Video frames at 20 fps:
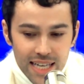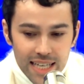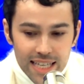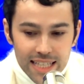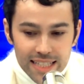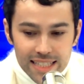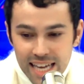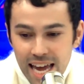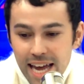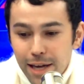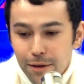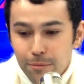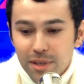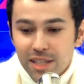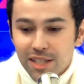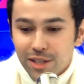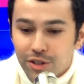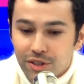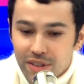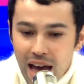it's taken me
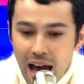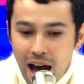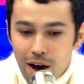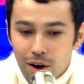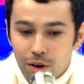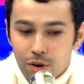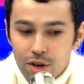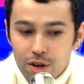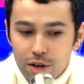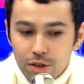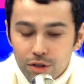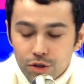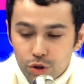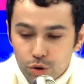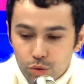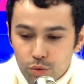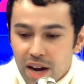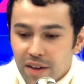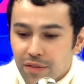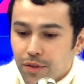till now to
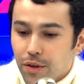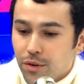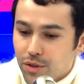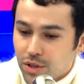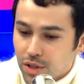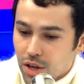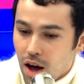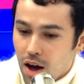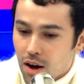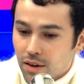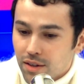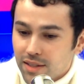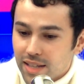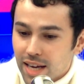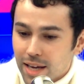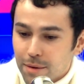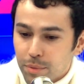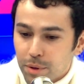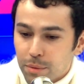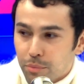write those songs
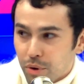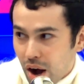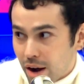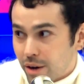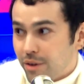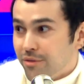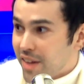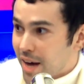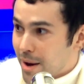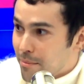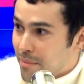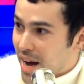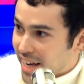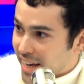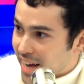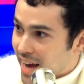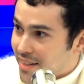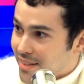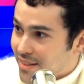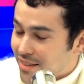and be proud of them, I
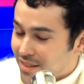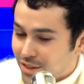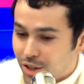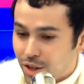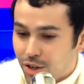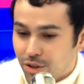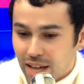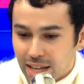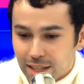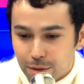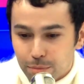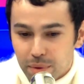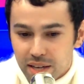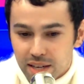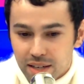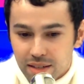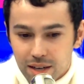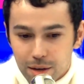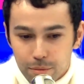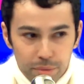guess. So that's
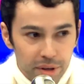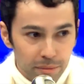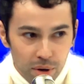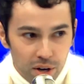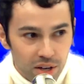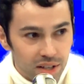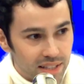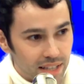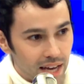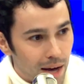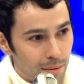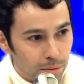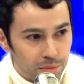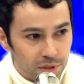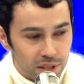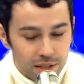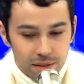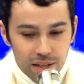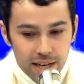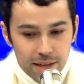been a big part of this album,
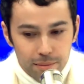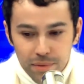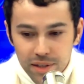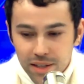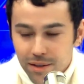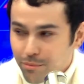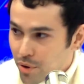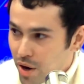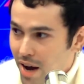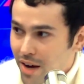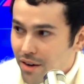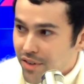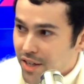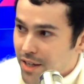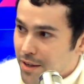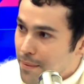just like So it was hard it. for